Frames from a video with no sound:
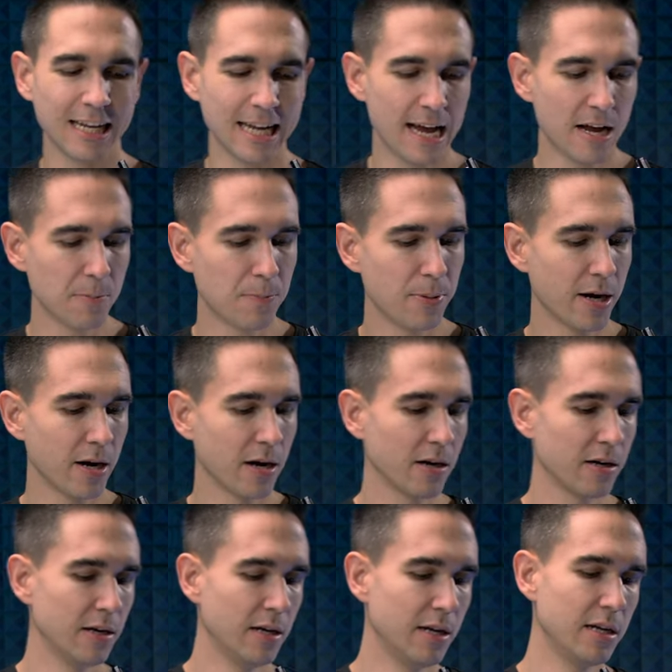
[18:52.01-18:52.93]
and how to pair
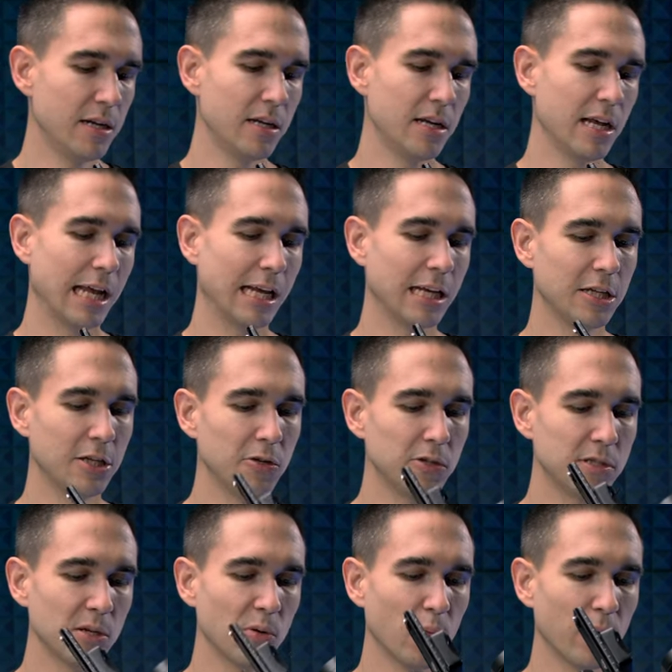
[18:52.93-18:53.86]
it and
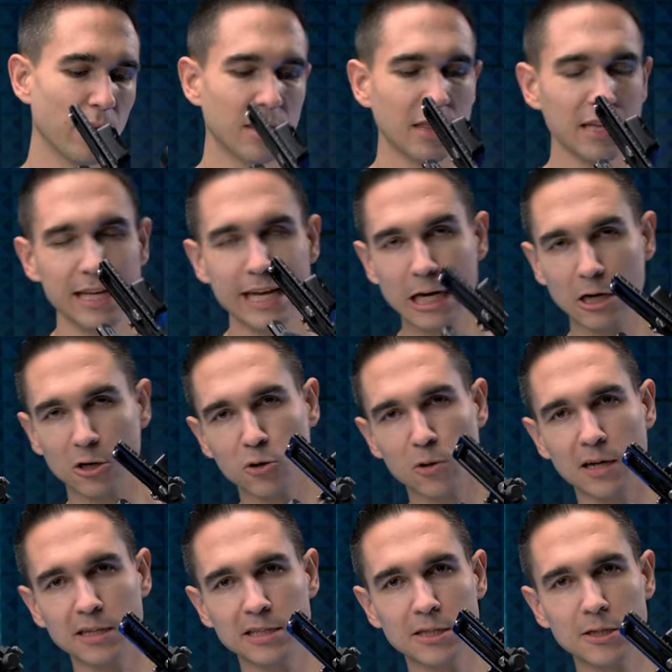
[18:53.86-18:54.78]
use it with the
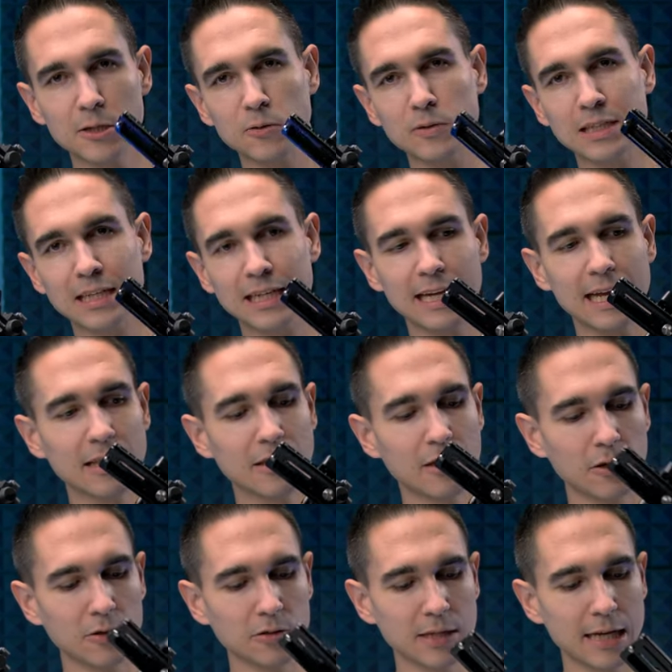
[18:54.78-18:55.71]
Aircross 2 to get
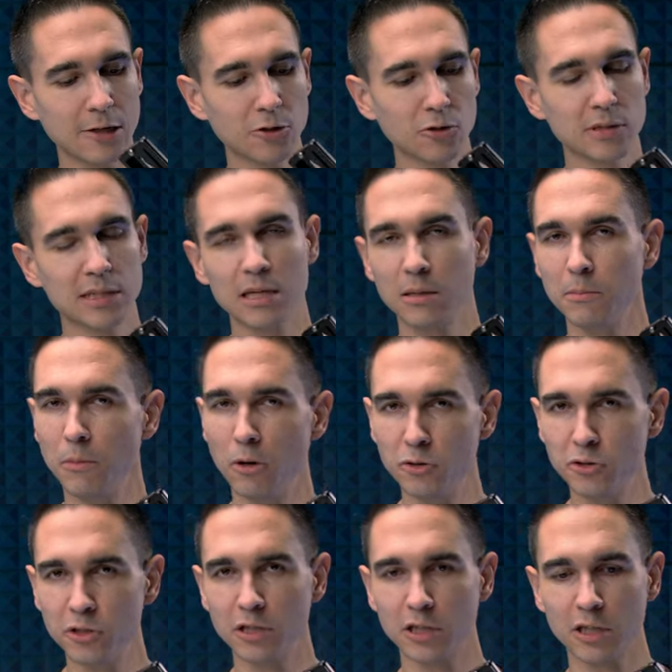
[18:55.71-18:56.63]
those interesting
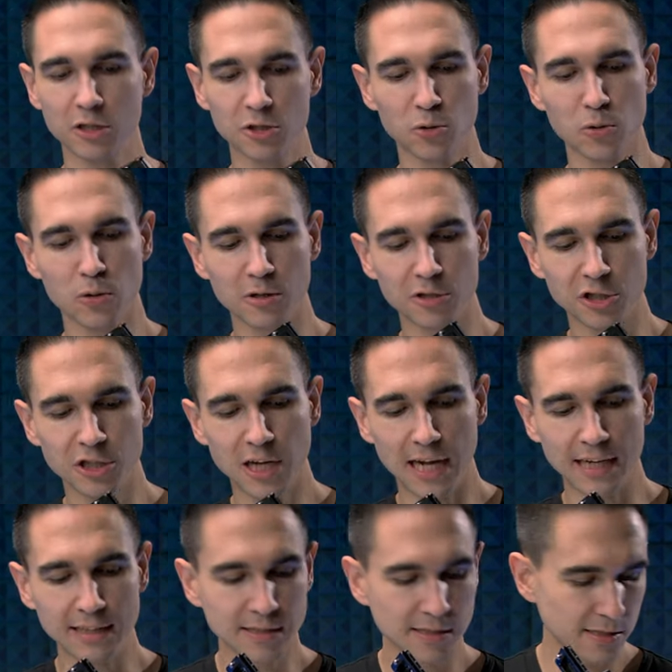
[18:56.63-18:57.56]
motion control
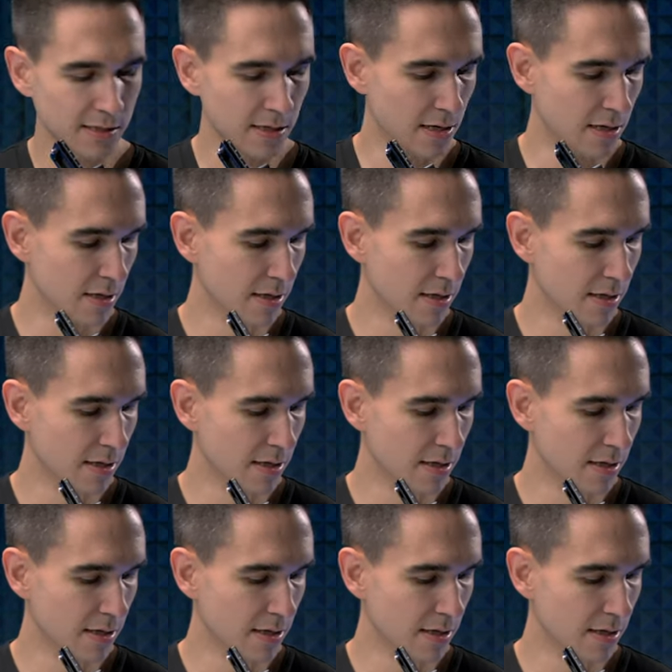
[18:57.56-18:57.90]
shots.